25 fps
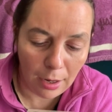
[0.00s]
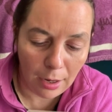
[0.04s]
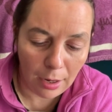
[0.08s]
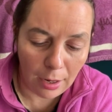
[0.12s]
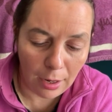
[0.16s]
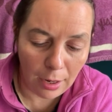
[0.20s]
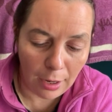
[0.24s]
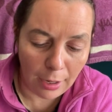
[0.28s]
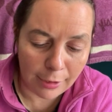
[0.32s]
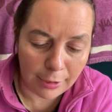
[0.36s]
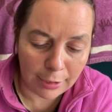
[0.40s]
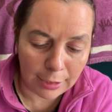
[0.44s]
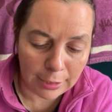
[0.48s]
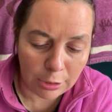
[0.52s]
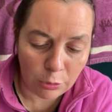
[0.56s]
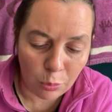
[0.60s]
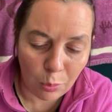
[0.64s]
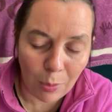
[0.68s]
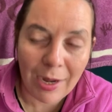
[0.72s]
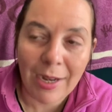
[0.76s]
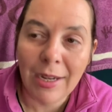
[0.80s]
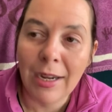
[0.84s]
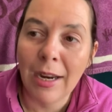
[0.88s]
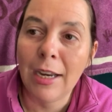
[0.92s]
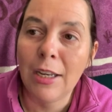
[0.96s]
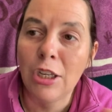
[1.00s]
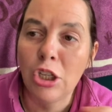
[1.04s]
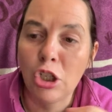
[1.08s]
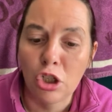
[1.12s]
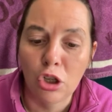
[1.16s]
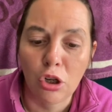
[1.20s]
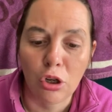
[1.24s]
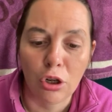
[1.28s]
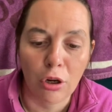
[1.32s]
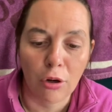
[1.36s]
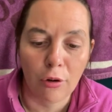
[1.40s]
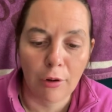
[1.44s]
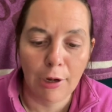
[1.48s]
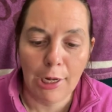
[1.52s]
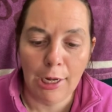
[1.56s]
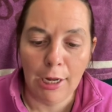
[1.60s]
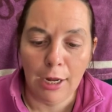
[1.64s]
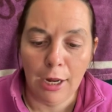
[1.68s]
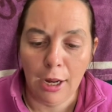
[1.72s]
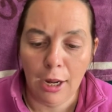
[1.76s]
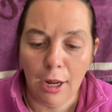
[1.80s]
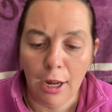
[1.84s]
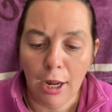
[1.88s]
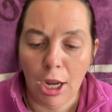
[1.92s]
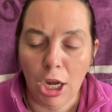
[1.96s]
it's sweet, it's sugary.
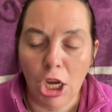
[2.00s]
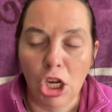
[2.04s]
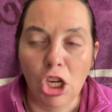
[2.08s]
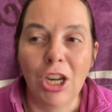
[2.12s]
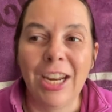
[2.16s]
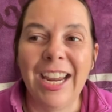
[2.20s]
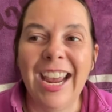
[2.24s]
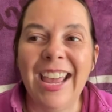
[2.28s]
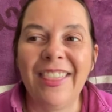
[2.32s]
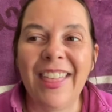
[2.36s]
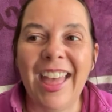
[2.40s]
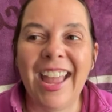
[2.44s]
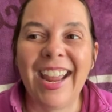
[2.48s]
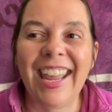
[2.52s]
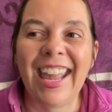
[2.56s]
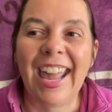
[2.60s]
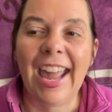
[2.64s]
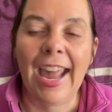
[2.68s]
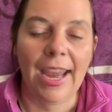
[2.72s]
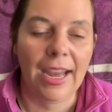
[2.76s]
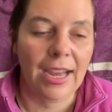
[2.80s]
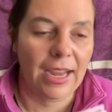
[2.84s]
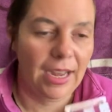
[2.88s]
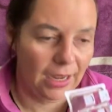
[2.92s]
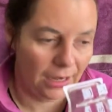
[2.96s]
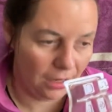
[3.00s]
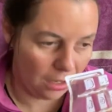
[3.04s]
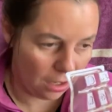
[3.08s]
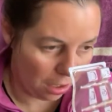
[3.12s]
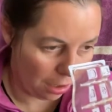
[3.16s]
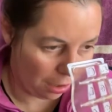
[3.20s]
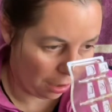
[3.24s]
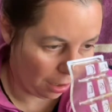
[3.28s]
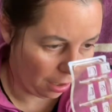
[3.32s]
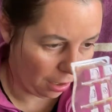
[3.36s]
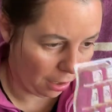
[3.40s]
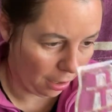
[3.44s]
You get that cakey note